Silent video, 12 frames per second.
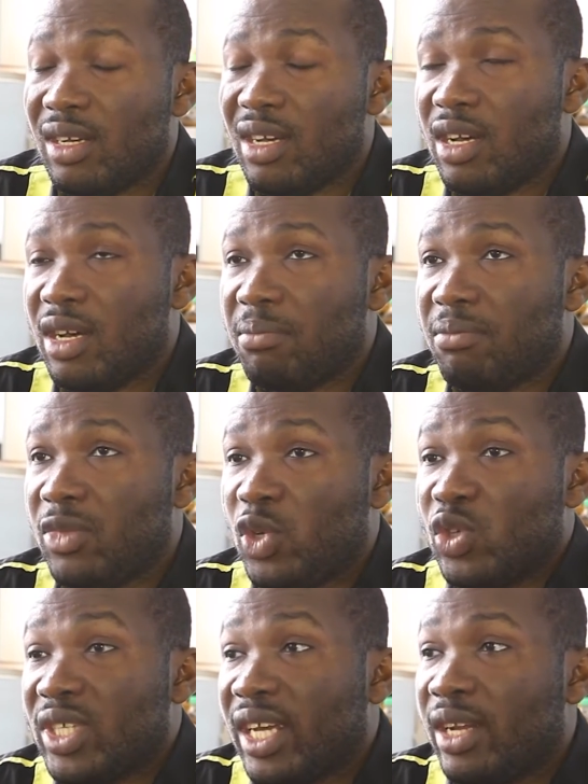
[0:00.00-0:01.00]
Um,
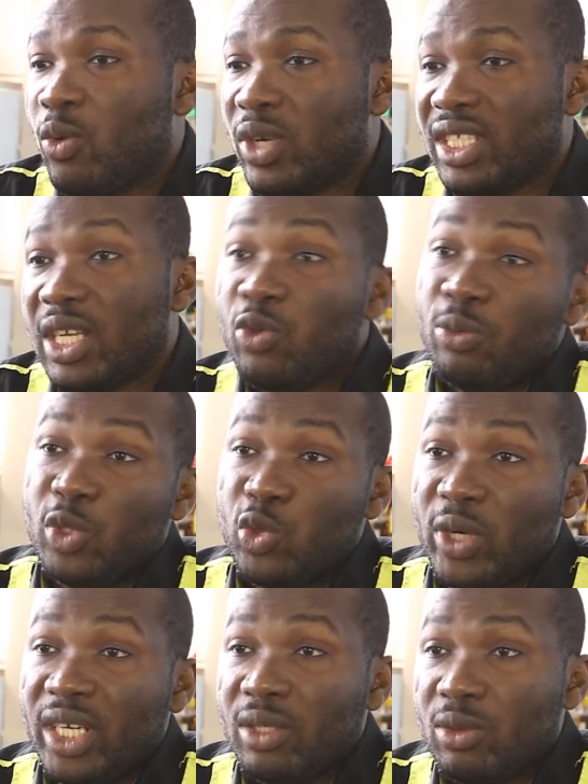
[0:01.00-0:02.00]
those are the ones that we'll be
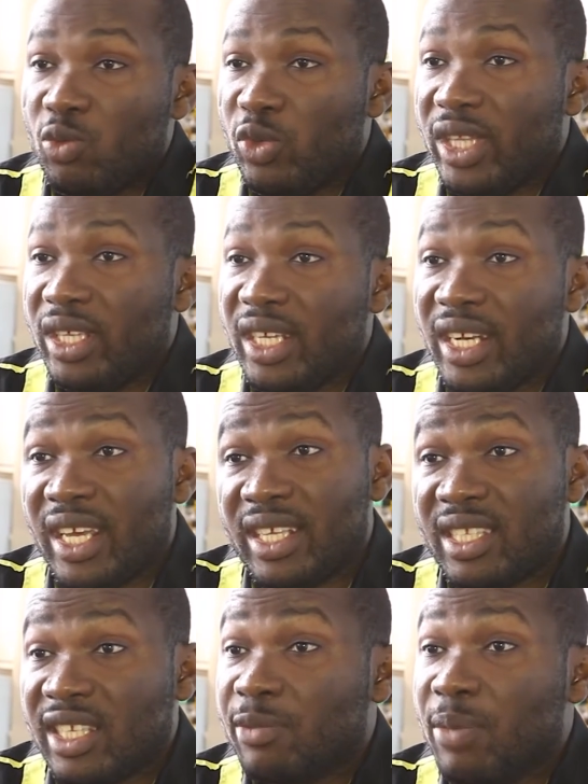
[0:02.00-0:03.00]
doing within the
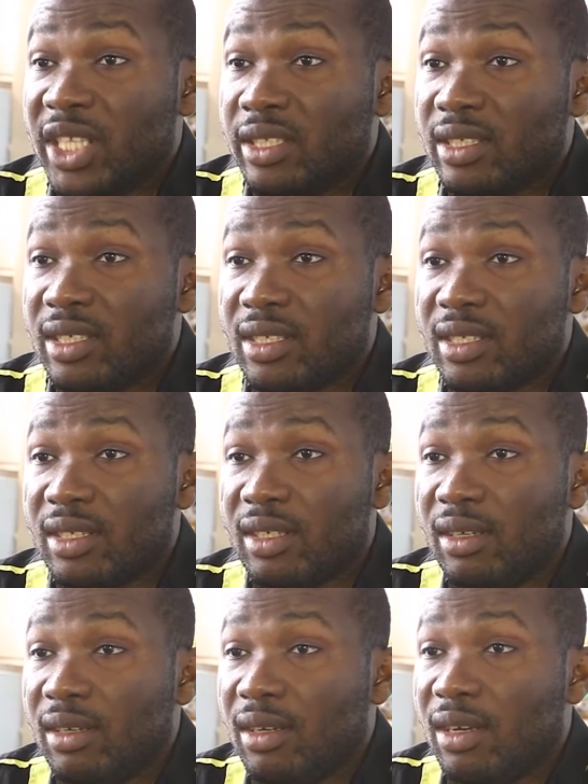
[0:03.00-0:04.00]
next six months.
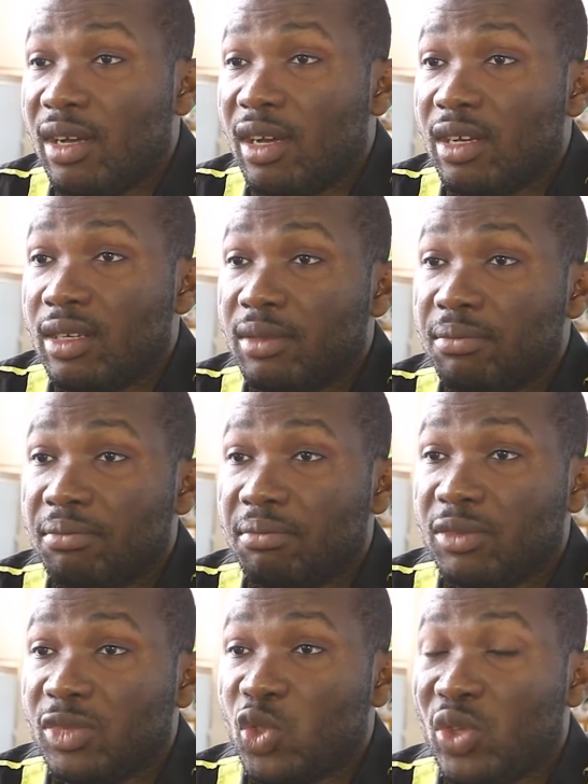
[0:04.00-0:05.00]

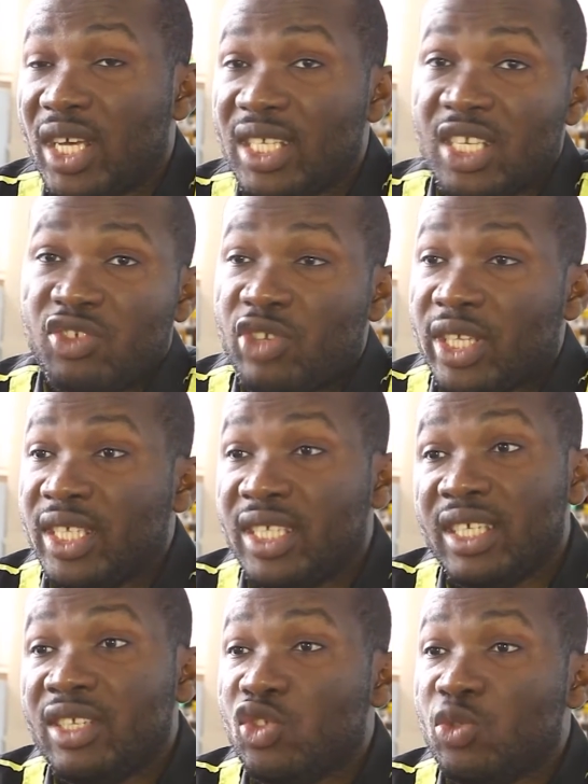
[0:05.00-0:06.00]
Um, so that's our
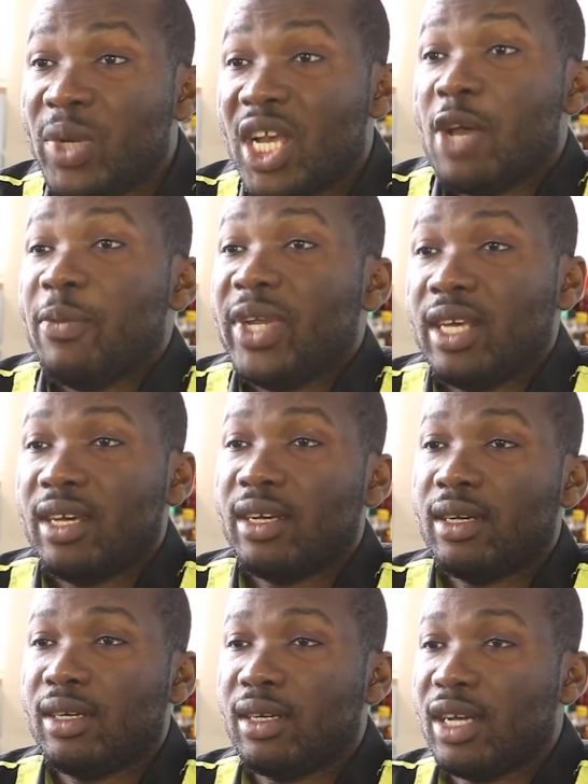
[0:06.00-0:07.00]
strategy into becoming
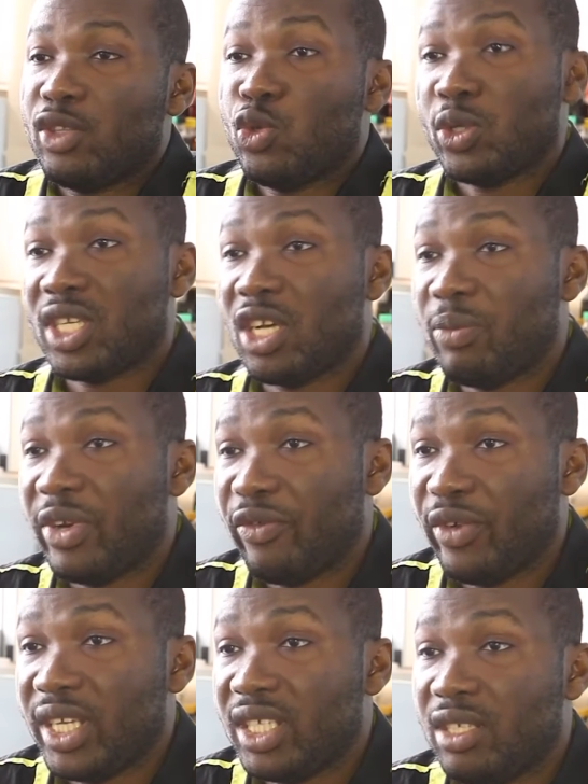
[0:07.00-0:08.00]
a, a total
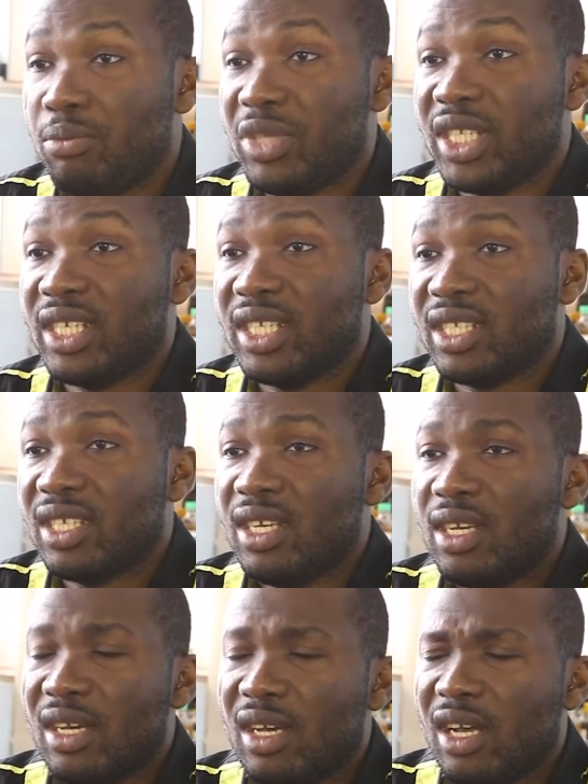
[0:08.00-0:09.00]
beverage business.
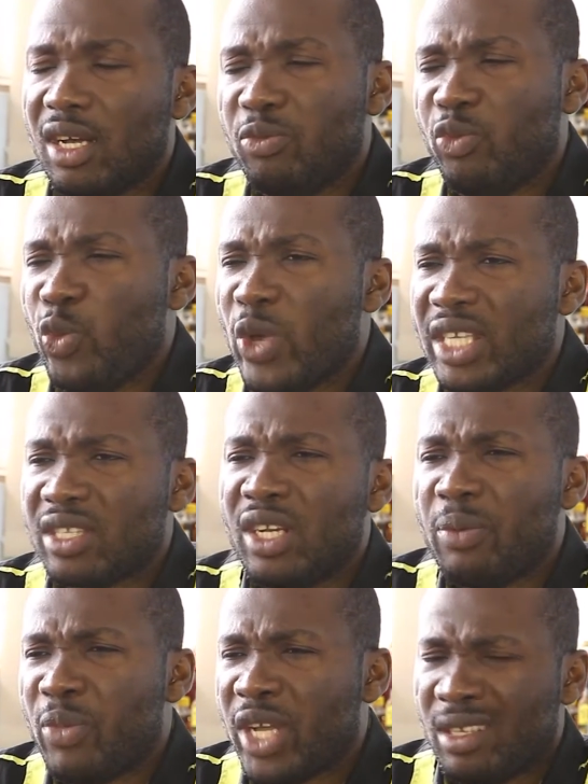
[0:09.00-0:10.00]
Um, we are
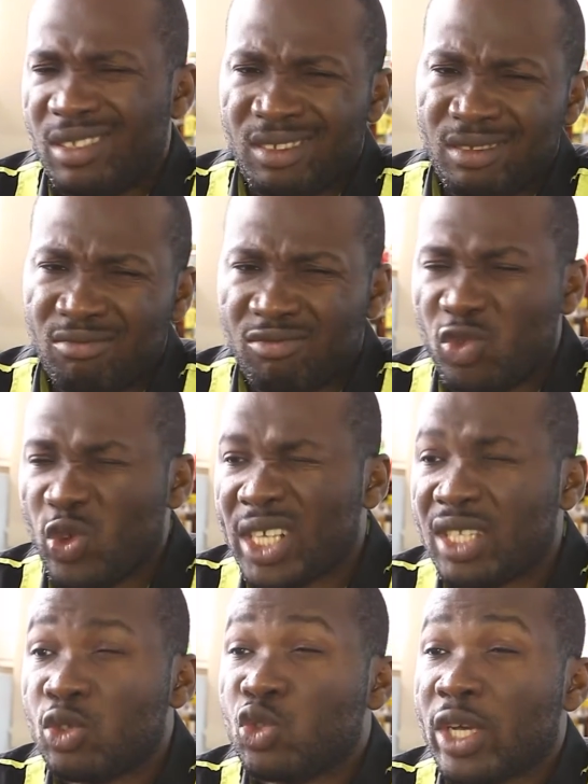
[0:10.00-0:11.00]
still in, in, we are
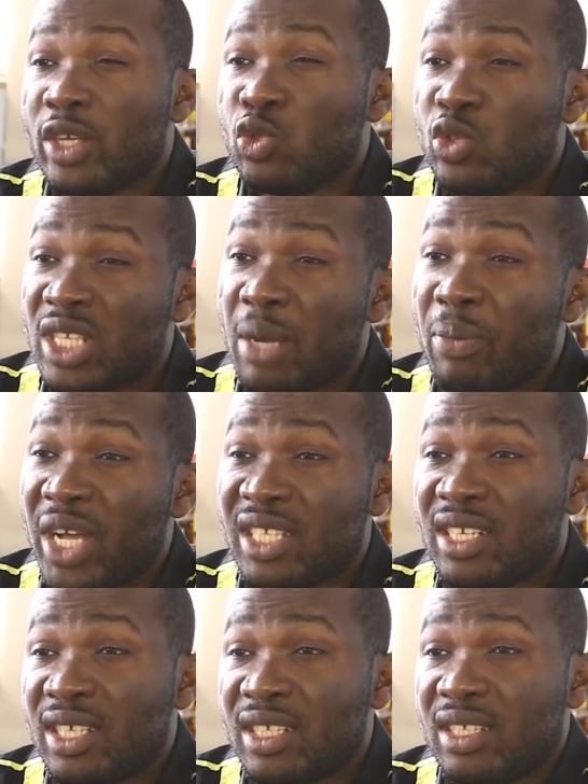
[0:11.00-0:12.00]
still talking to some
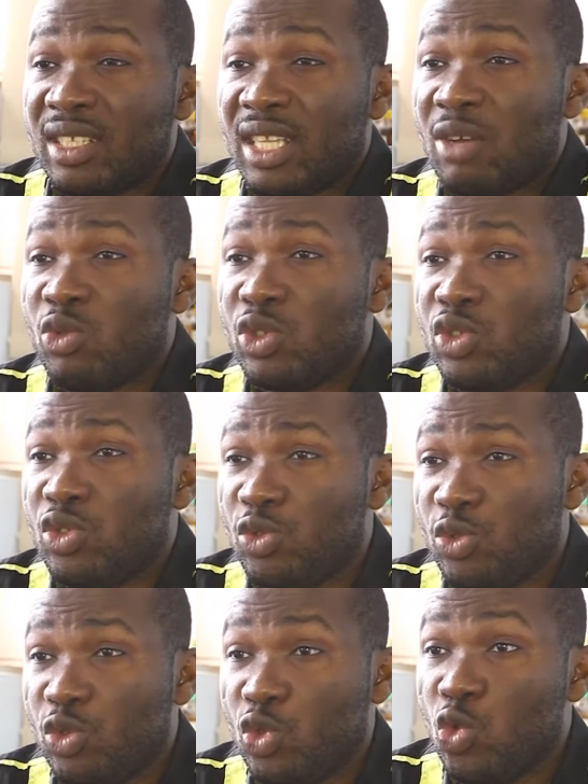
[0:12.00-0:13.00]
partners that want
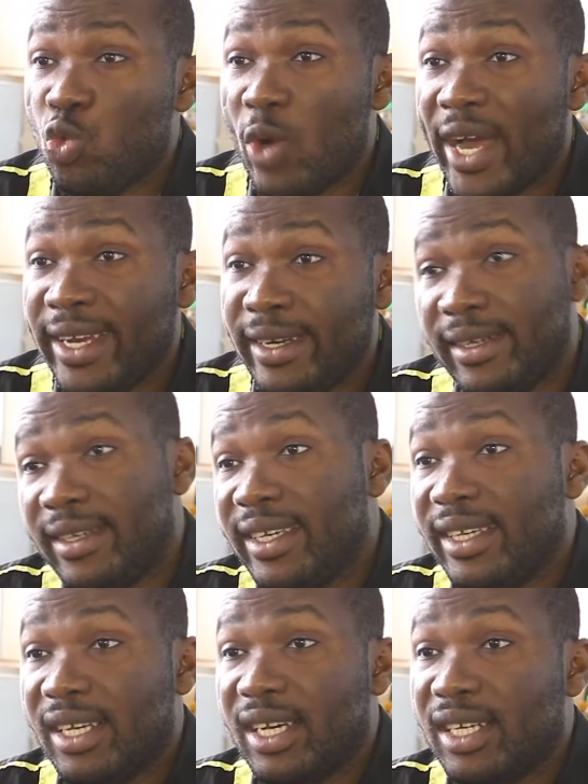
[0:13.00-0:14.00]
to do wine
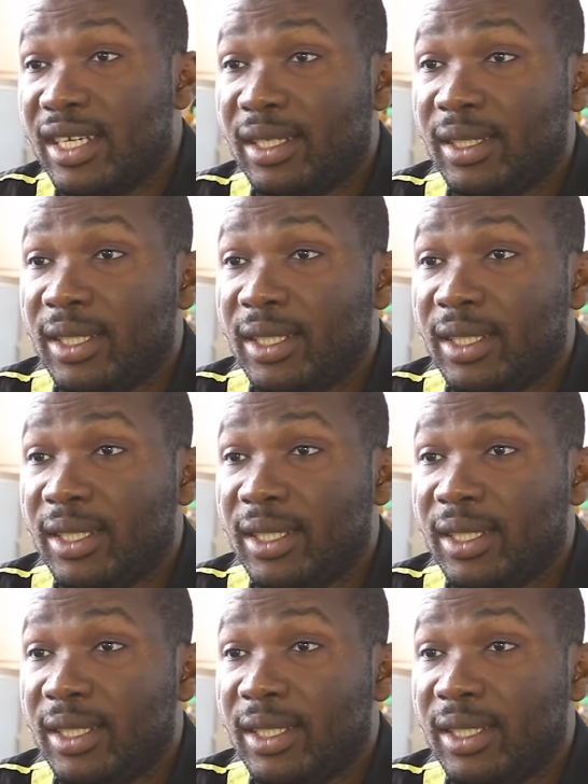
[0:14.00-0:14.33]
in Ghana.